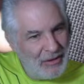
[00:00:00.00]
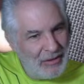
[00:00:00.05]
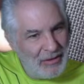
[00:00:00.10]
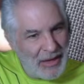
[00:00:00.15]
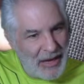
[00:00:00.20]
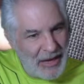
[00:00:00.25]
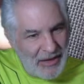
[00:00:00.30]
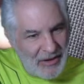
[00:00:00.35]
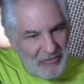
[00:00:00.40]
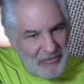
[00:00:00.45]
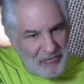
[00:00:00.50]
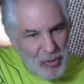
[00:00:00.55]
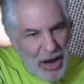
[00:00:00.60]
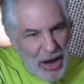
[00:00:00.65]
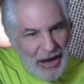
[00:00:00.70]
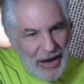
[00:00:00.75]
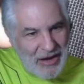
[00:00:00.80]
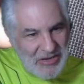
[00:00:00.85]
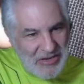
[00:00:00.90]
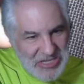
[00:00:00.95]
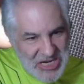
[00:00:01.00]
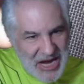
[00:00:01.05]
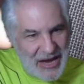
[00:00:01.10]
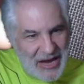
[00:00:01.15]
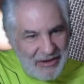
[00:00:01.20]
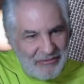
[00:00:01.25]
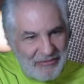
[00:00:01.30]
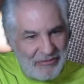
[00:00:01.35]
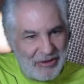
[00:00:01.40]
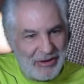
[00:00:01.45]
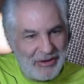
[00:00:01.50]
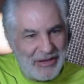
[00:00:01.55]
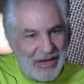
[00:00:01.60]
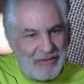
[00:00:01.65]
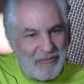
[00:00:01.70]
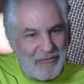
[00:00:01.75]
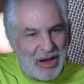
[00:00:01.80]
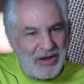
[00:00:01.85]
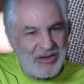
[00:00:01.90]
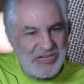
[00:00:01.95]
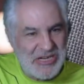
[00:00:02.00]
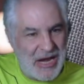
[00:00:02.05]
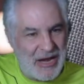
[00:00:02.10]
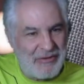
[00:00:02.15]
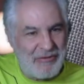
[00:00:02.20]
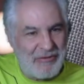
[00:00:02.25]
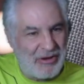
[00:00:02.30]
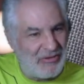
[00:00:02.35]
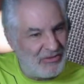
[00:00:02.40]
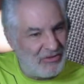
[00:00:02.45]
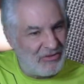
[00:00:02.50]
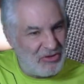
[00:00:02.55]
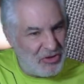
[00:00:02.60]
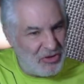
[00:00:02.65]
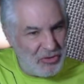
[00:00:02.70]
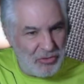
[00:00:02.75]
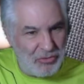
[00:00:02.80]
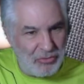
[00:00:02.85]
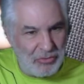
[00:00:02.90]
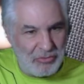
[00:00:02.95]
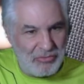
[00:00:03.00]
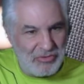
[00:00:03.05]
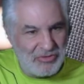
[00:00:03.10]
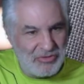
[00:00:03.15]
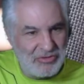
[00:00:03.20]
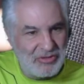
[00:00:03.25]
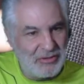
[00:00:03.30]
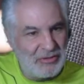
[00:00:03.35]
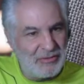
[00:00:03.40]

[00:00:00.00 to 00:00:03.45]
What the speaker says: in the rock genre. That rock genre is huge.